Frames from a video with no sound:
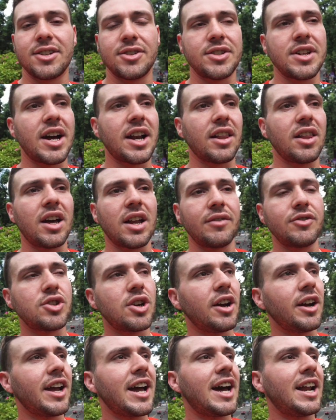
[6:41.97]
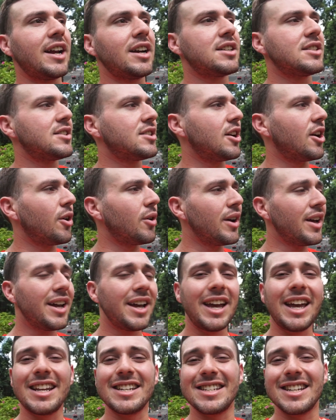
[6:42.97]
There's not a lot of drug addicts. So
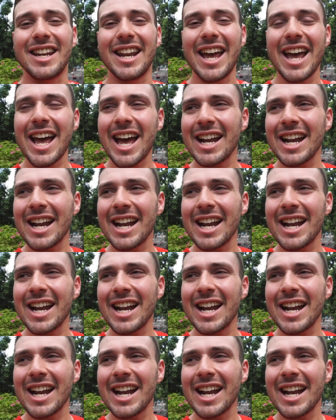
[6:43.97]
it is an